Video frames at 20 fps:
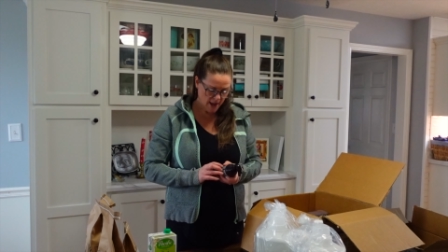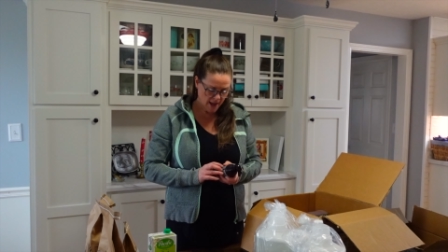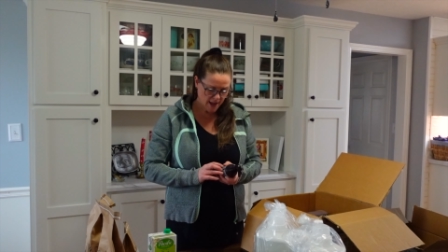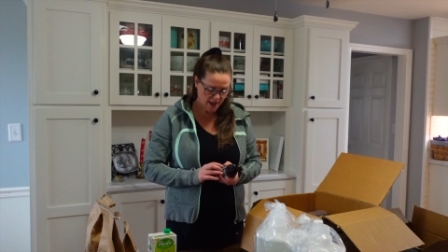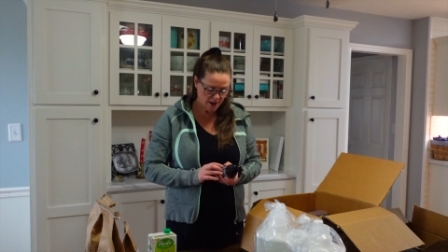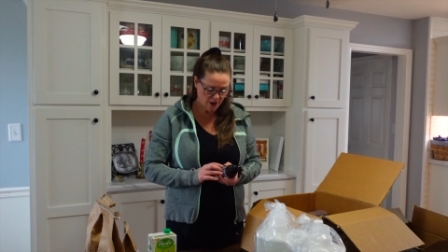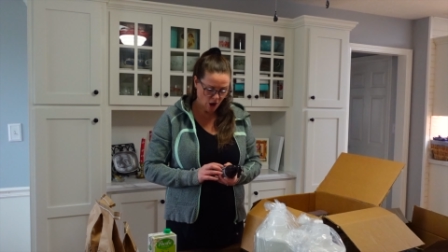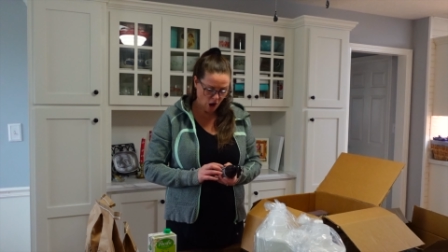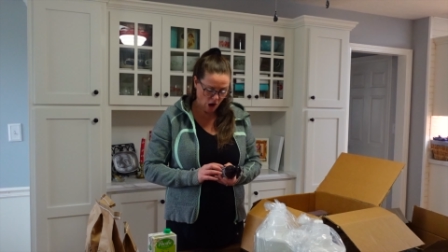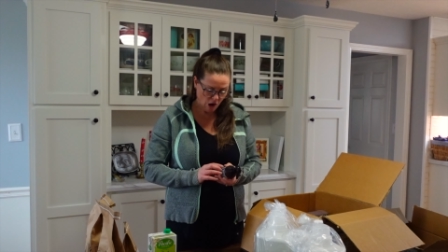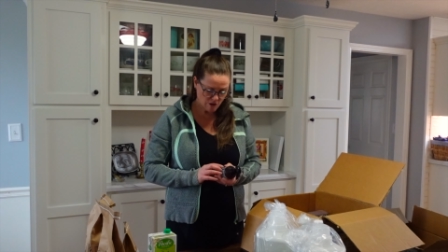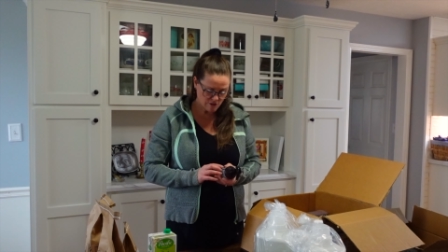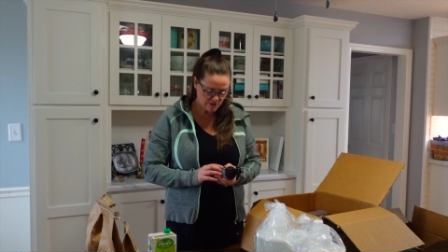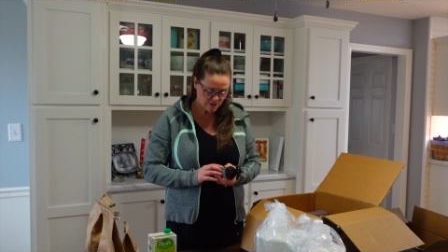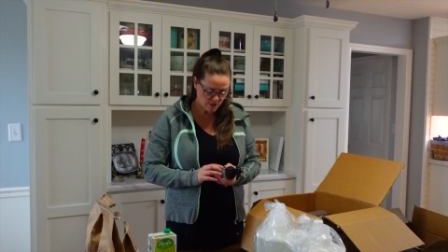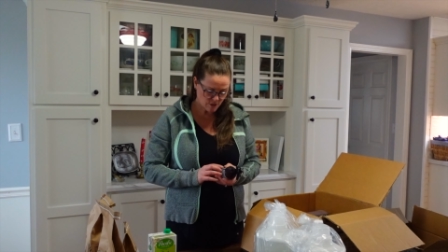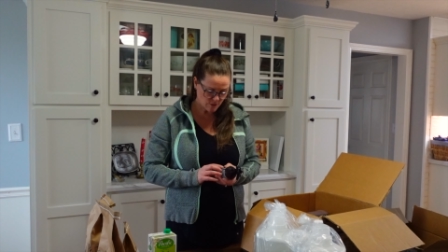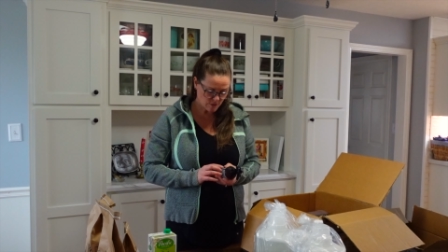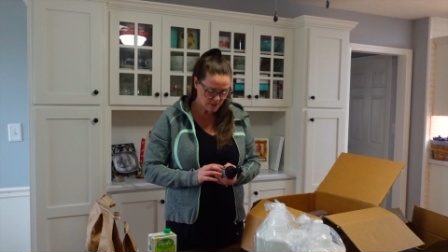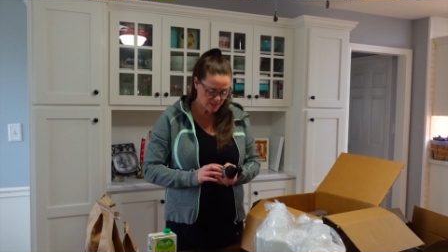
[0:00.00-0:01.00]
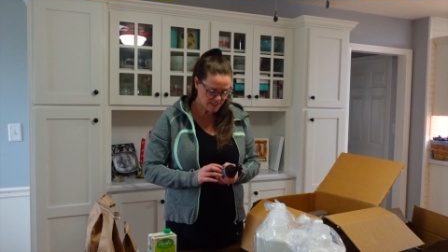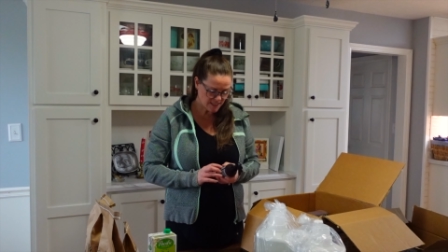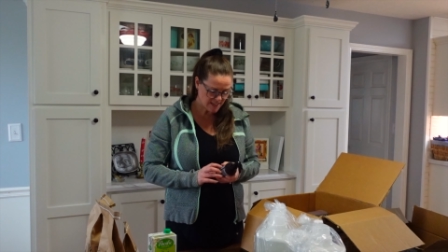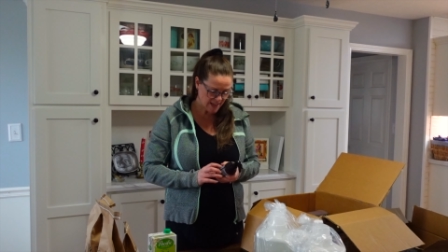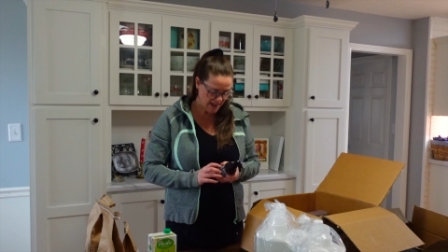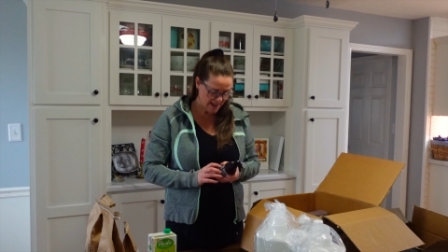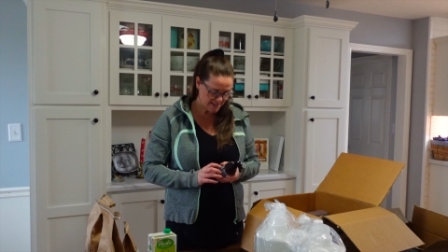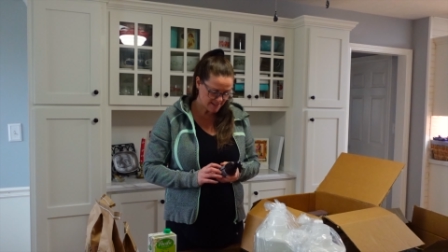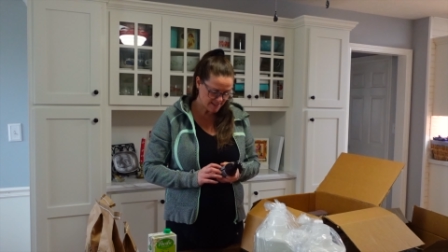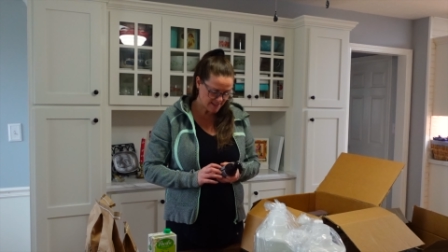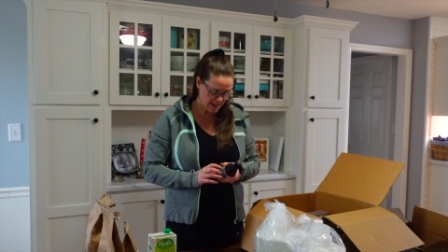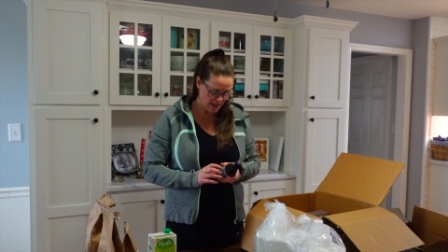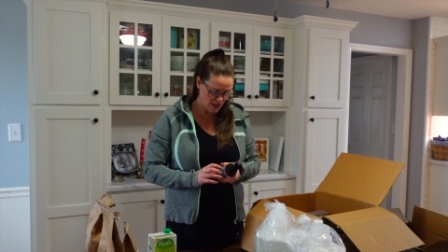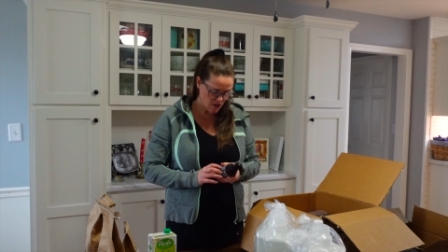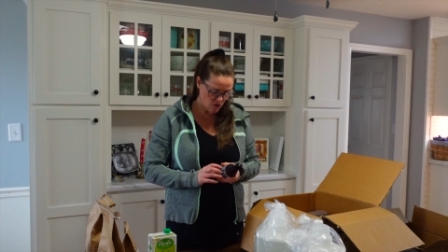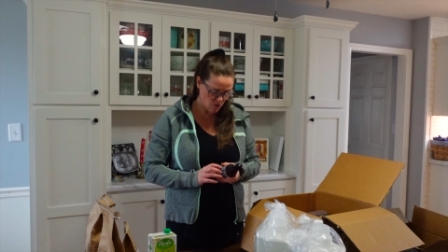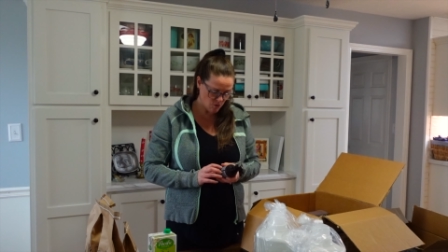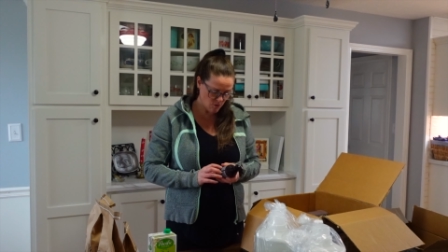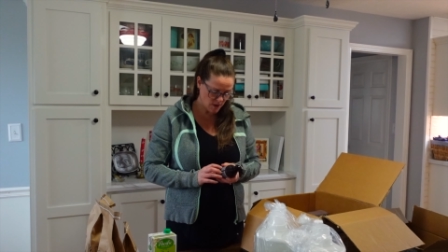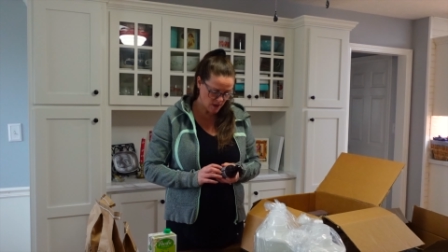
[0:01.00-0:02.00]
It also says that
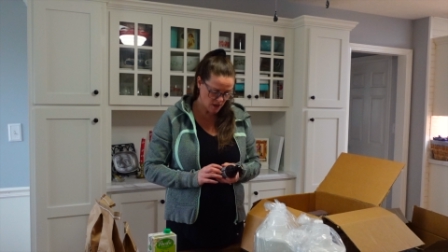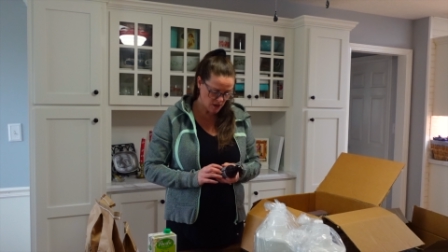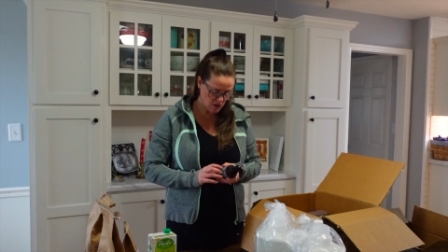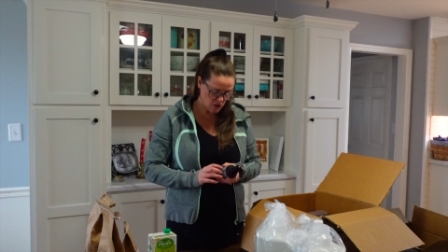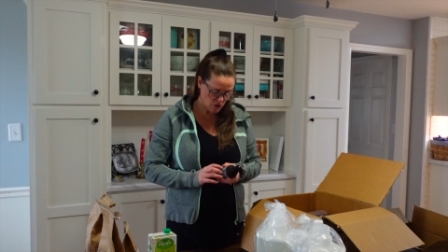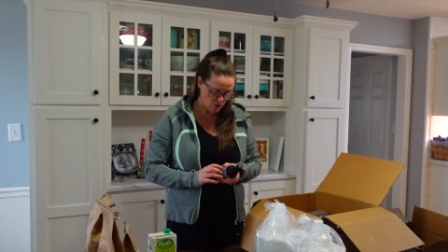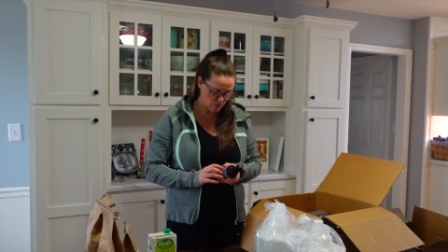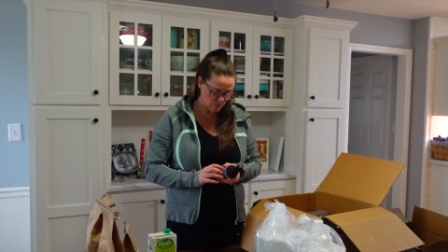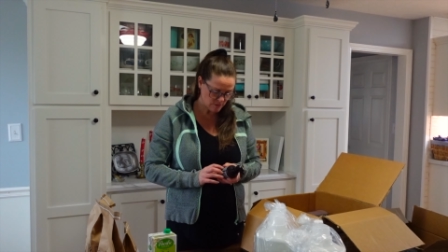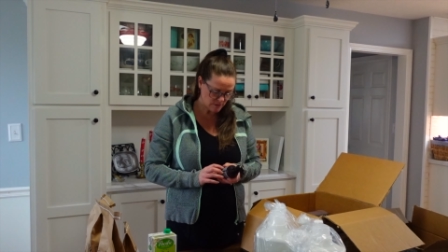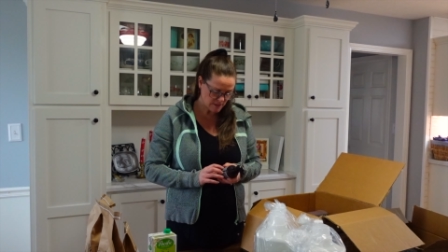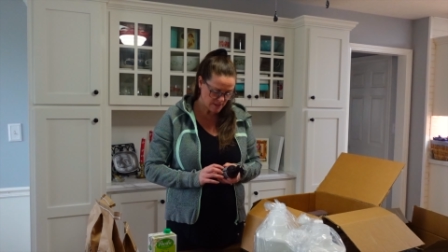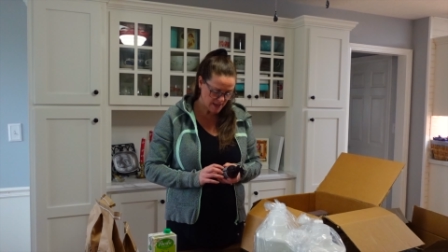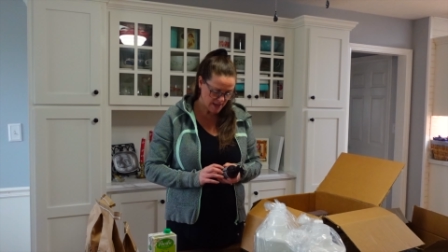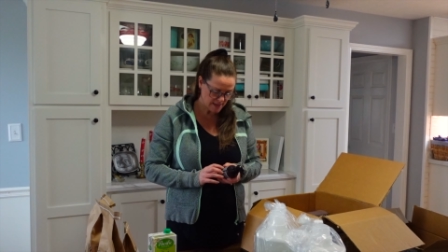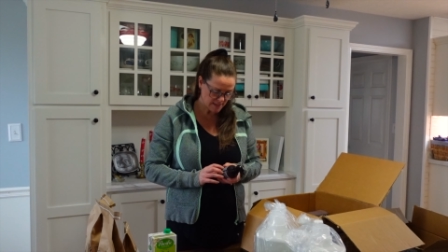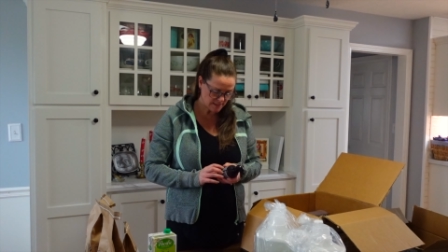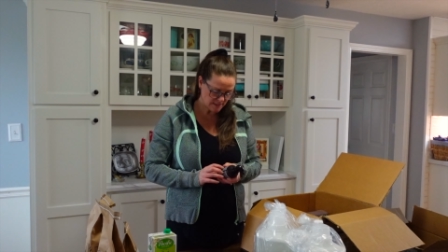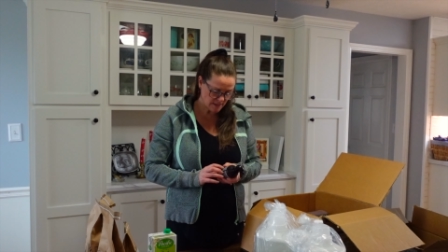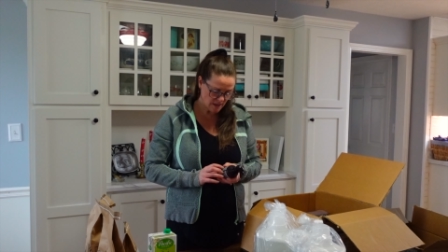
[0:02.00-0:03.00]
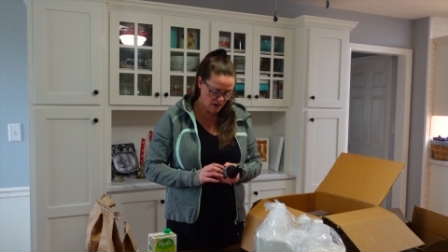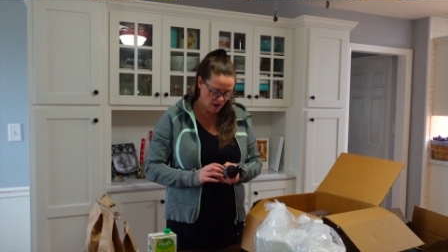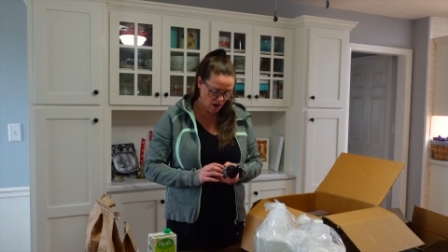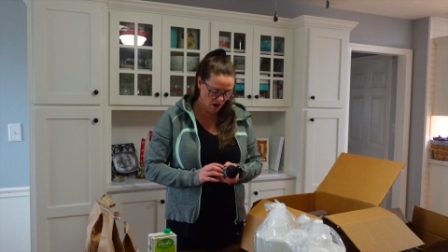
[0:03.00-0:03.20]
you can use this